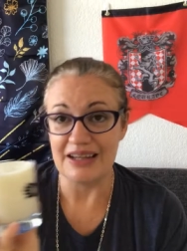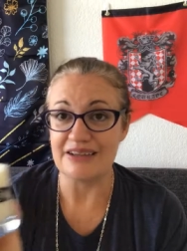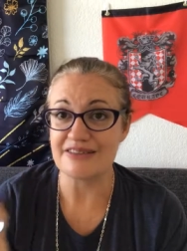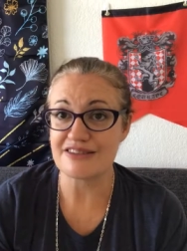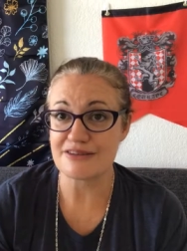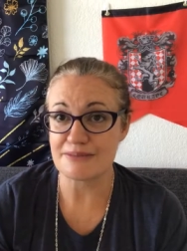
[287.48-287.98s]

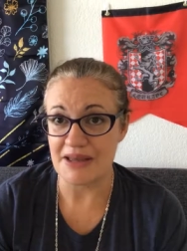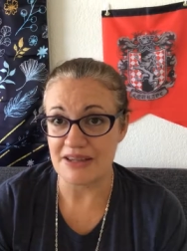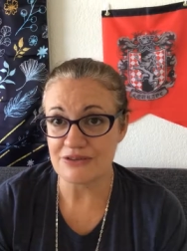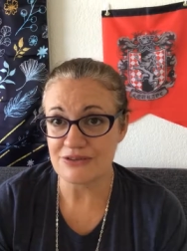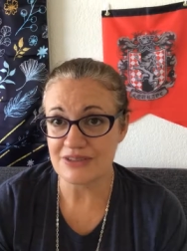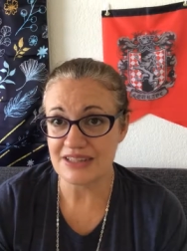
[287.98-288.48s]
It
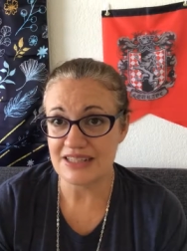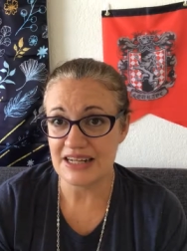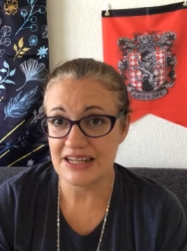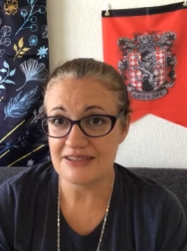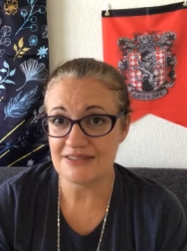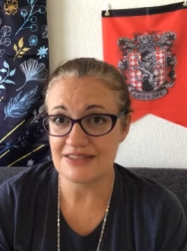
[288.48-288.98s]
smells really
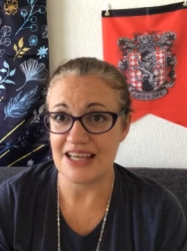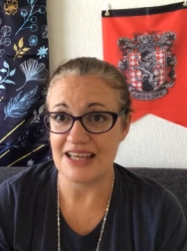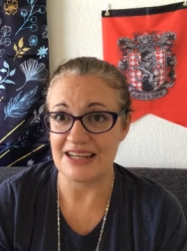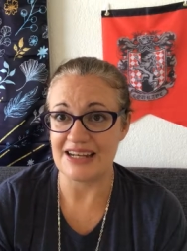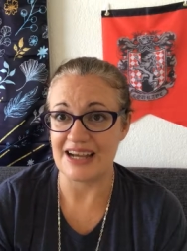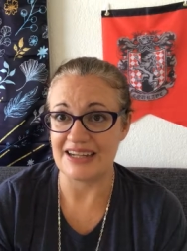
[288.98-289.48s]
nice,
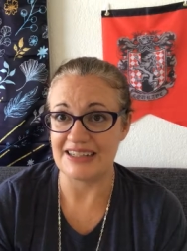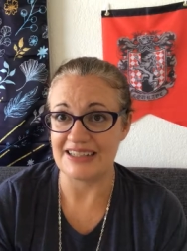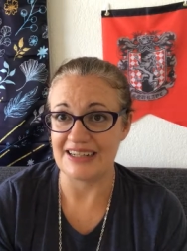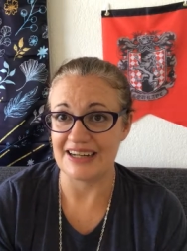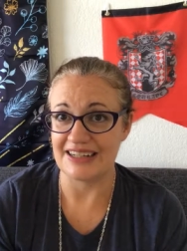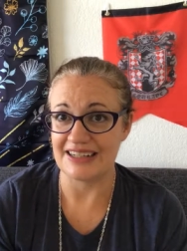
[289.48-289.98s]
and I
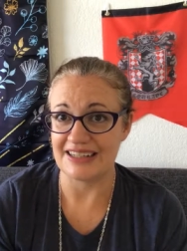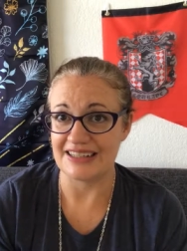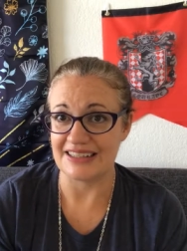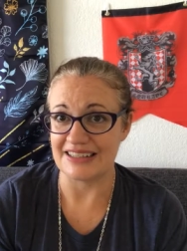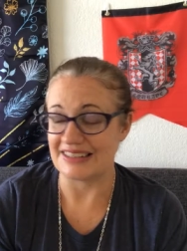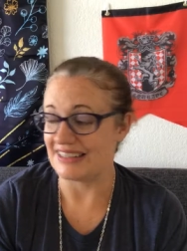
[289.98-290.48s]
got
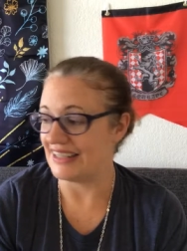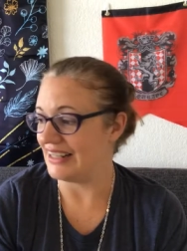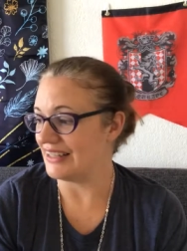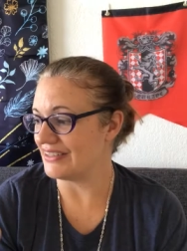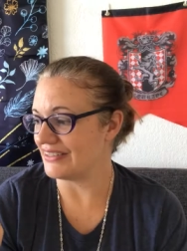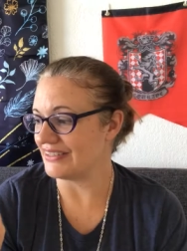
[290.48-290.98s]
a
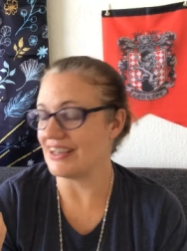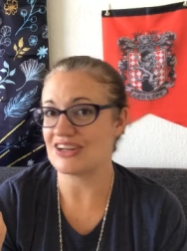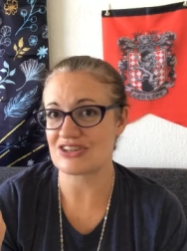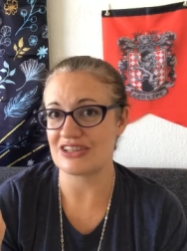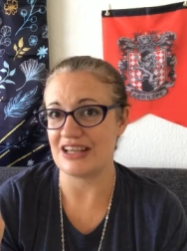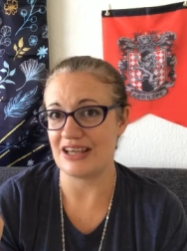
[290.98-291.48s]
candle,
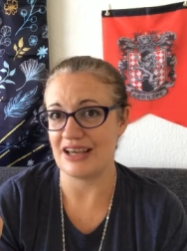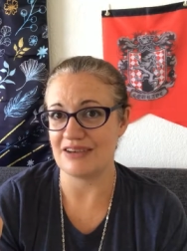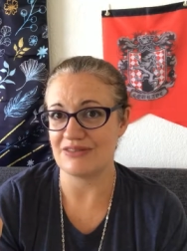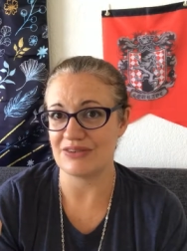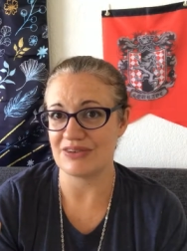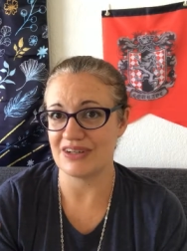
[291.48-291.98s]
actually I
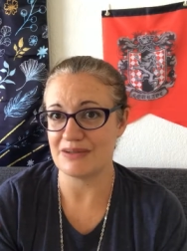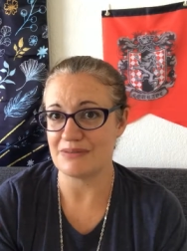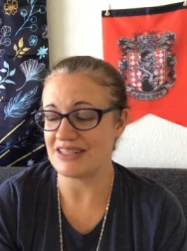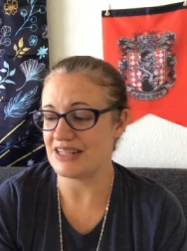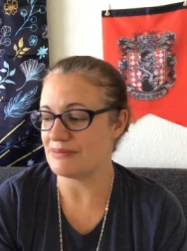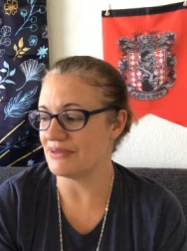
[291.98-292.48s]
have it right on my
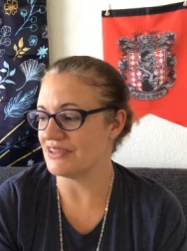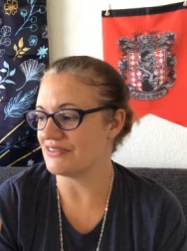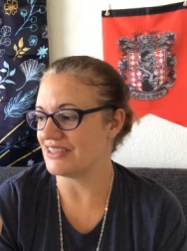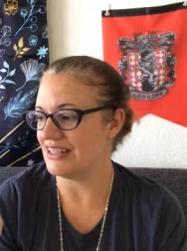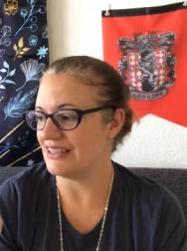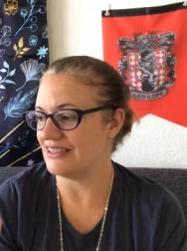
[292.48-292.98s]
table
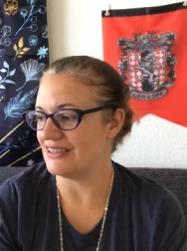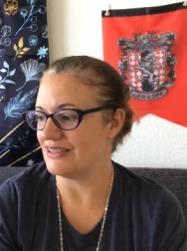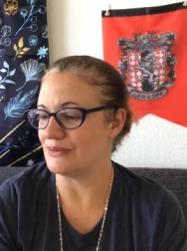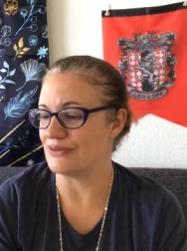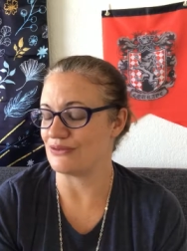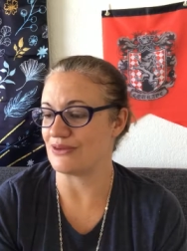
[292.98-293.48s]
over here. It
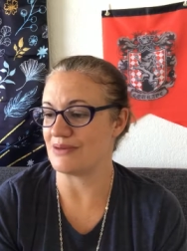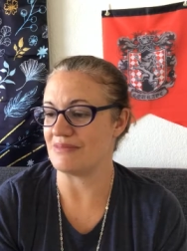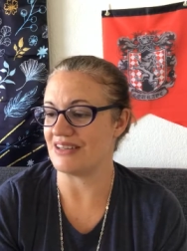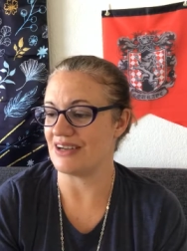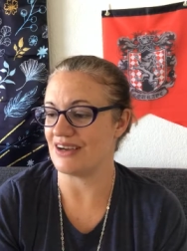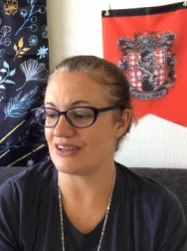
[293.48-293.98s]
was from
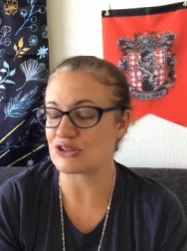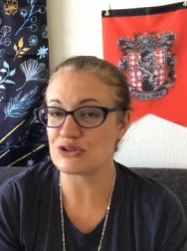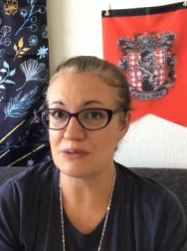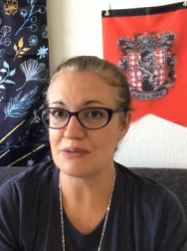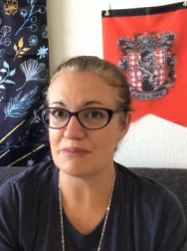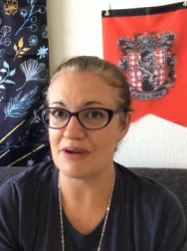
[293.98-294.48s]
the
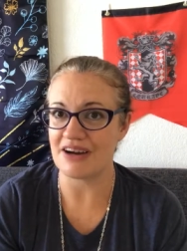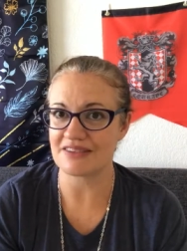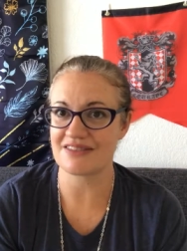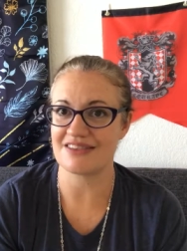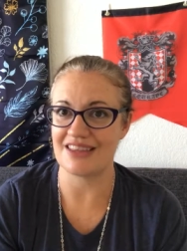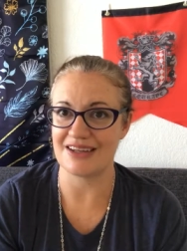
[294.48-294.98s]
October
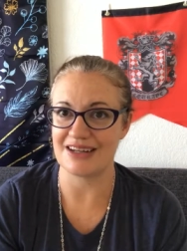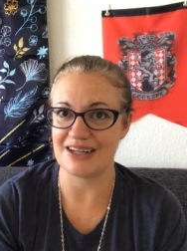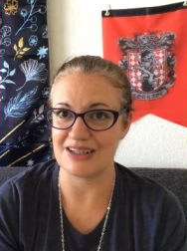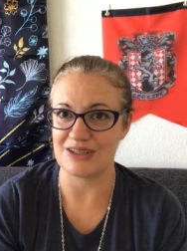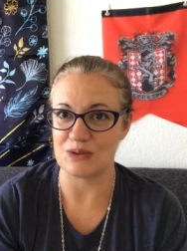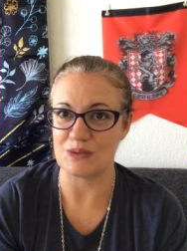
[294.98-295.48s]
box that
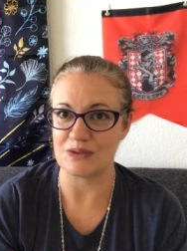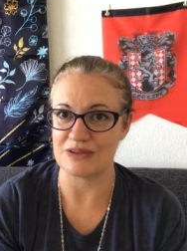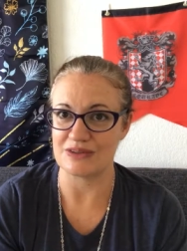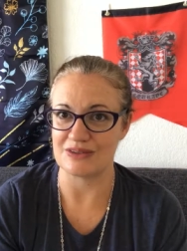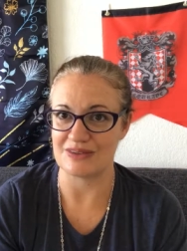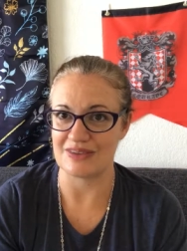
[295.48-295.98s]
I
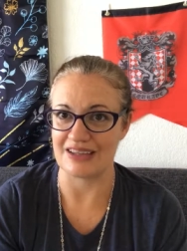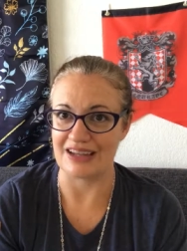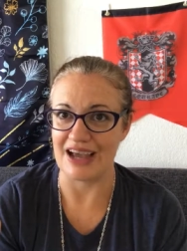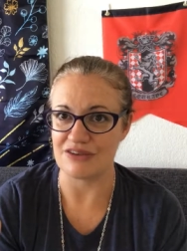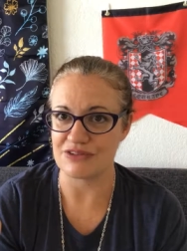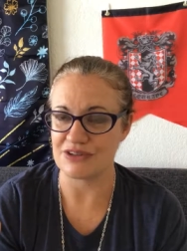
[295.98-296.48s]
ordered like
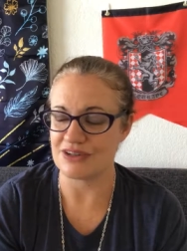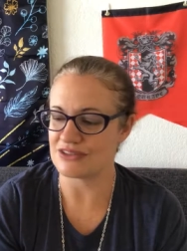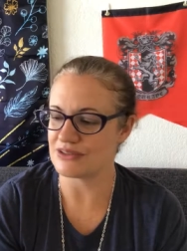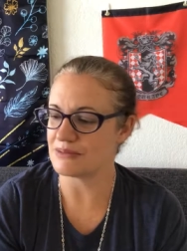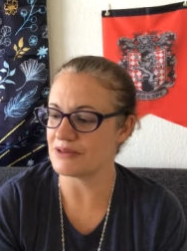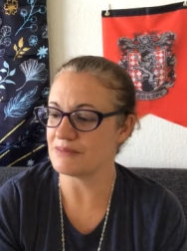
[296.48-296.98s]
after
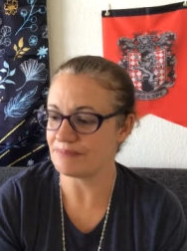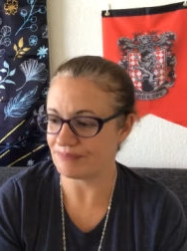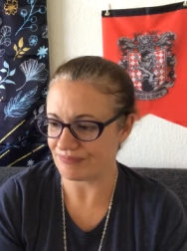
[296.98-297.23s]
October.